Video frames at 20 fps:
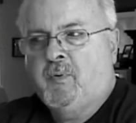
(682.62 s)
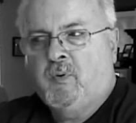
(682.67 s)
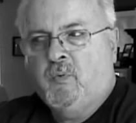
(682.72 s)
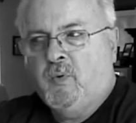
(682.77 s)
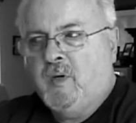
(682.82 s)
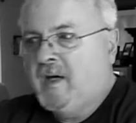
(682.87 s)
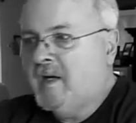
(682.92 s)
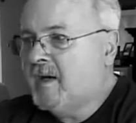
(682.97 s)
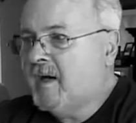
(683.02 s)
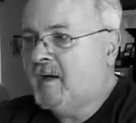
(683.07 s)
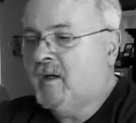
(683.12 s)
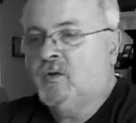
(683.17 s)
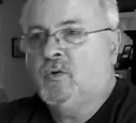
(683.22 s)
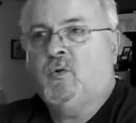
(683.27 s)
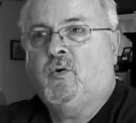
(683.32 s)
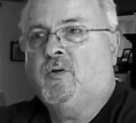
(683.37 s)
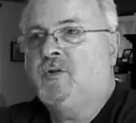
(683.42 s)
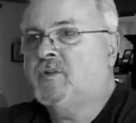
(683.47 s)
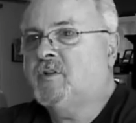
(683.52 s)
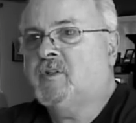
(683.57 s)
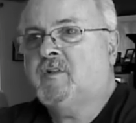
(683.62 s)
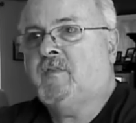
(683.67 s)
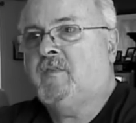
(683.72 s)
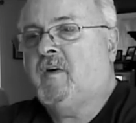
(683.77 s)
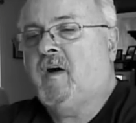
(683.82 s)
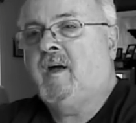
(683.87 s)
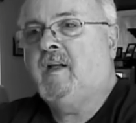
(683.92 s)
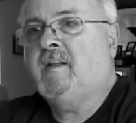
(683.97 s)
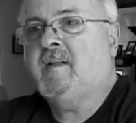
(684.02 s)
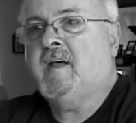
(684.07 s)
But we got along just
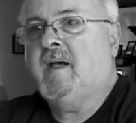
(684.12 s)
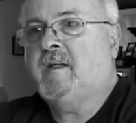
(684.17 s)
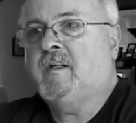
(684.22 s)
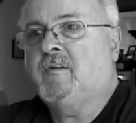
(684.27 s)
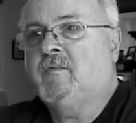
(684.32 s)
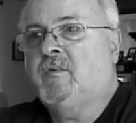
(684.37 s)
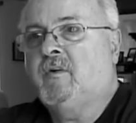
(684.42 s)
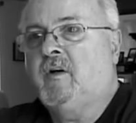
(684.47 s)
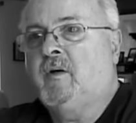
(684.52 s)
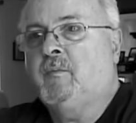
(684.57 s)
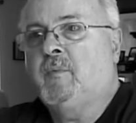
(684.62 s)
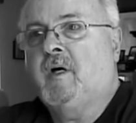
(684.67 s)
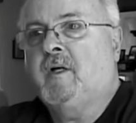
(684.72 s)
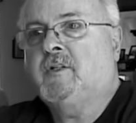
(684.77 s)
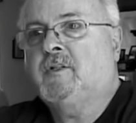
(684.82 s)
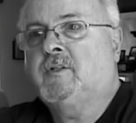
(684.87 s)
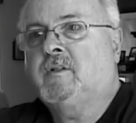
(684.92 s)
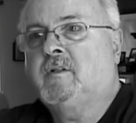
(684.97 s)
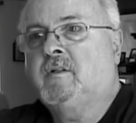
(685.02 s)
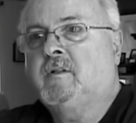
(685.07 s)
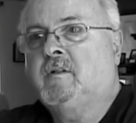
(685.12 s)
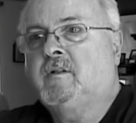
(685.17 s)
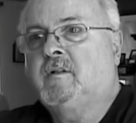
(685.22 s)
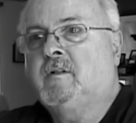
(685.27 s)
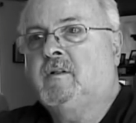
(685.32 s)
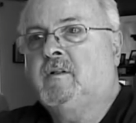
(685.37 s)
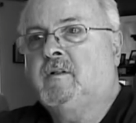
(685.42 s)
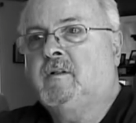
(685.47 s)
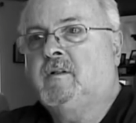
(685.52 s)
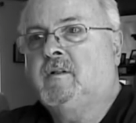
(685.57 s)
fine, thank you very much.
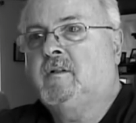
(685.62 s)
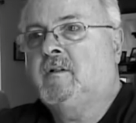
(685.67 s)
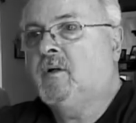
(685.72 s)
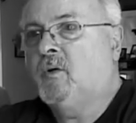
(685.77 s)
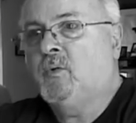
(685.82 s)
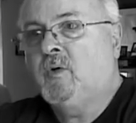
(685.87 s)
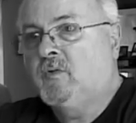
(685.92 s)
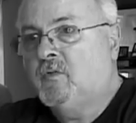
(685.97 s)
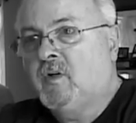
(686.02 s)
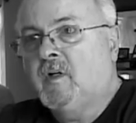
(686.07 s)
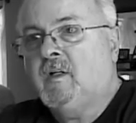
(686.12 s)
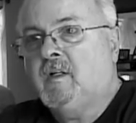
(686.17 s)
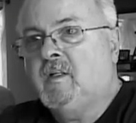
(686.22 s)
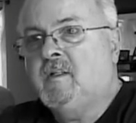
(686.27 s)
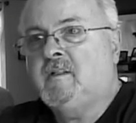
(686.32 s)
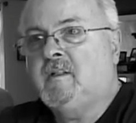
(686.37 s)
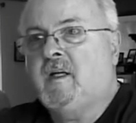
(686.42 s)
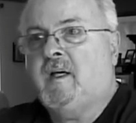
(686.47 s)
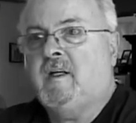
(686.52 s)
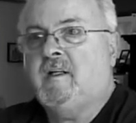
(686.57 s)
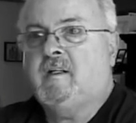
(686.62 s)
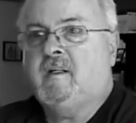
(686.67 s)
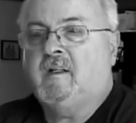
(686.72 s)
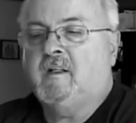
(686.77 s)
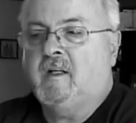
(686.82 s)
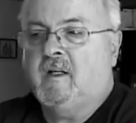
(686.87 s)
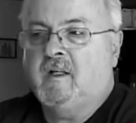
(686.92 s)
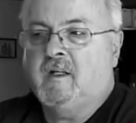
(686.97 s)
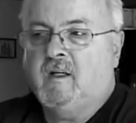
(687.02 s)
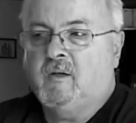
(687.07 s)
You know, we really did
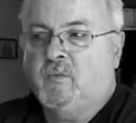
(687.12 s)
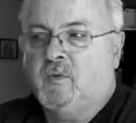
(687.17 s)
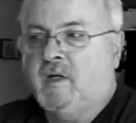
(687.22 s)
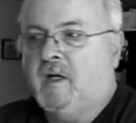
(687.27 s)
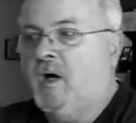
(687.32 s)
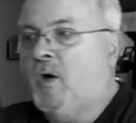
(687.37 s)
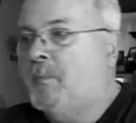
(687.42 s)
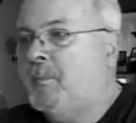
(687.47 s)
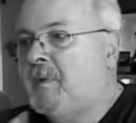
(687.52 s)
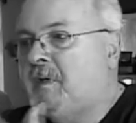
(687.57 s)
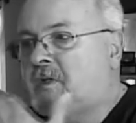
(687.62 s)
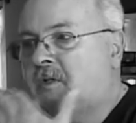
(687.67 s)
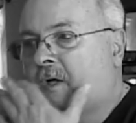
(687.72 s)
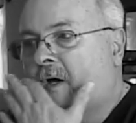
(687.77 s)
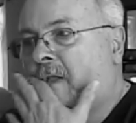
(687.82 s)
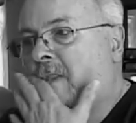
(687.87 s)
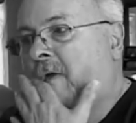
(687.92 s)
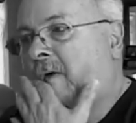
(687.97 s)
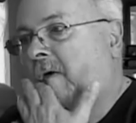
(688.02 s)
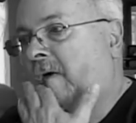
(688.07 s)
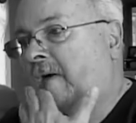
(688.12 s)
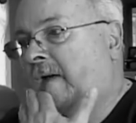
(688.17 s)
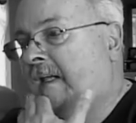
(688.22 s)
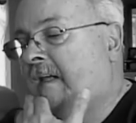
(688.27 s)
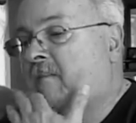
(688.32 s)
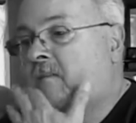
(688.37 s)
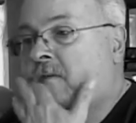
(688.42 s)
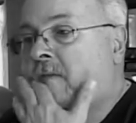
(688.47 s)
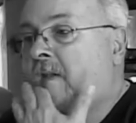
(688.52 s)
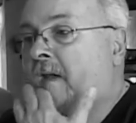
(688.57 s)
and, and, and would help each other. And
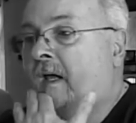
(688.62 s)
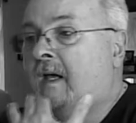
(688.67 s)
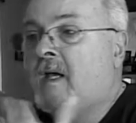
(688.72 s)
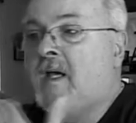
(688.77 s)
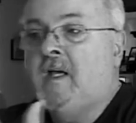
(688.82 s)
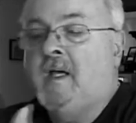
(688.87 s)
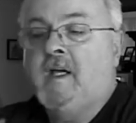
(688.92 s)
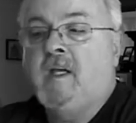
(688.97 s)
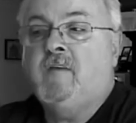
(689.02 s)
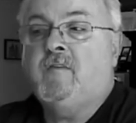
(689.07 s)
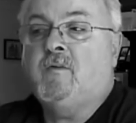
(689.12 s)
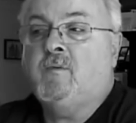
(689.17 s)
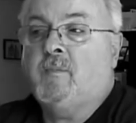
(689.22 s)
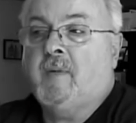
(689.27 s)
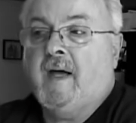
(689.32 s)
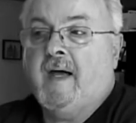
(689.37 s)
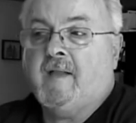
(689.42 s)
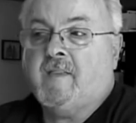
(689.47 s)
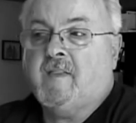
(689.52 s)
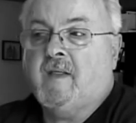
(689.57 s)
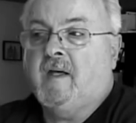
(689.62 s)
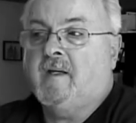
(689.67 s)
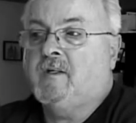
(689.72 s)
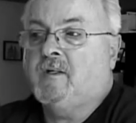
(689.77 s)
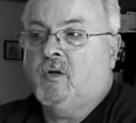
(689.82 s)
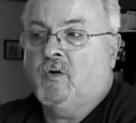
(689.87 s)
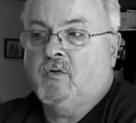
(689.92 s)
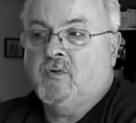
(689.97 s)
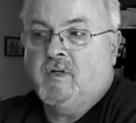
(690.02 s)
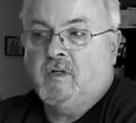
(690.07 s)
even even back
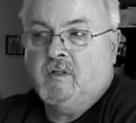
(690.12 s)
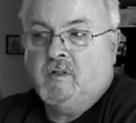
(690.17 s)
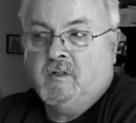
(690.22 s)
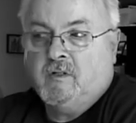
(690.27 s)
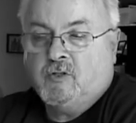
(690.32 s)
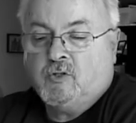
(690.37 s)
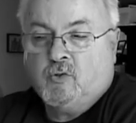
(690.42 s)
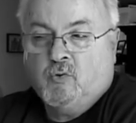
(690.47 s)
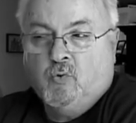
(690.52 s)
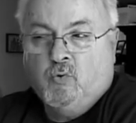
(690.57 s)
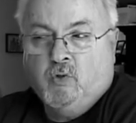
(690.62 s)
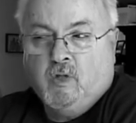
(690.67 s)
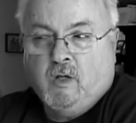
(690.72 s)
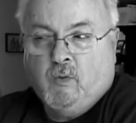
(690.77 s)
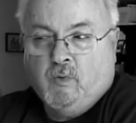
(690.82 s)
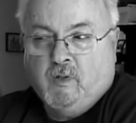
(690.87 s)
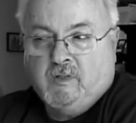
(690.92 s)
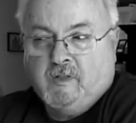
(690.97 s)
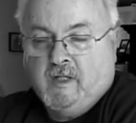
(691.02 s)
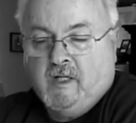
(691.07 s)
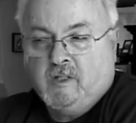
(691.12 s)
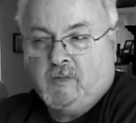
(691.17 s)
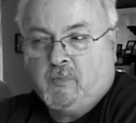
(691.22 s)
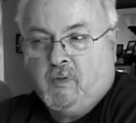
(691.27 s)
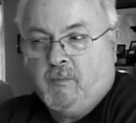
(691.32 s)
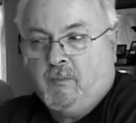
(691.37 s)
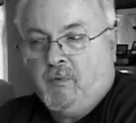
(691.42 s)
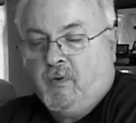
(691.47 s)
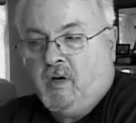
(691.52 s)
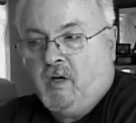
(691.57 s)
then, though, the, the school I went to,
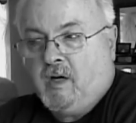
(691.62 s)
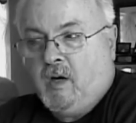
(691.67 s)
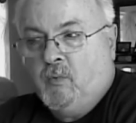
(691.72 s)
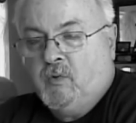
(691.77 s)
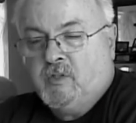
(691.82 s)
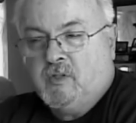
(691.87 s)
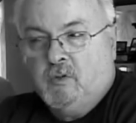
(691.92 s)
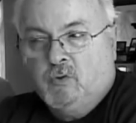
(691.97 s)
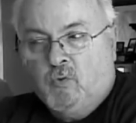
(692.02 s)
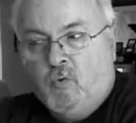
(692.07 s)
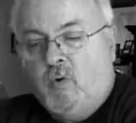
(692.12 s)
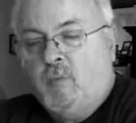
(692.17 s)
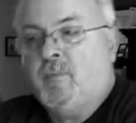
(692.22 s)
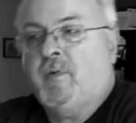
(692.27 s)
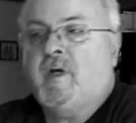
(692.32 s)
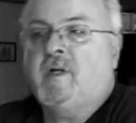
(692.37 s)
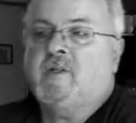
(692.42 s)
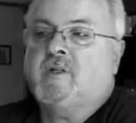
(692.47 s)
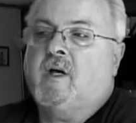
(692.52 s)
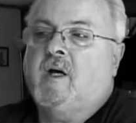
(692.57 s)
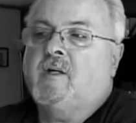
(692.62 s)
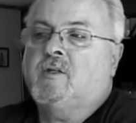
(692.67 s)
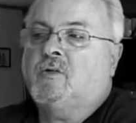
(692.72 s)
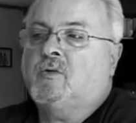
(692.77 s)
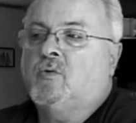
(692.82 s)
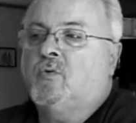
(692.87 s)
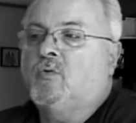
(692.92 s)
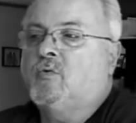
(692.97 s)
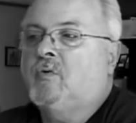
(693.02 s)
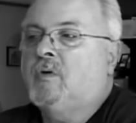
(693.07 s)
Asbury Park, I went to Long Branch High
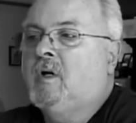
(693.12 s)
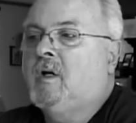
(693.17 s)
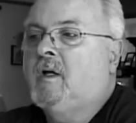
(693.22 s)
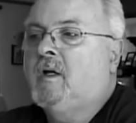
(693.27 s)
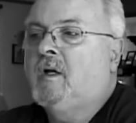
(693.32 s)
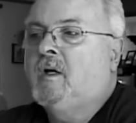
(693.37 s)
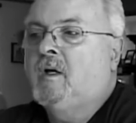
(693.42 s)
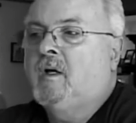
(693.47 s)
School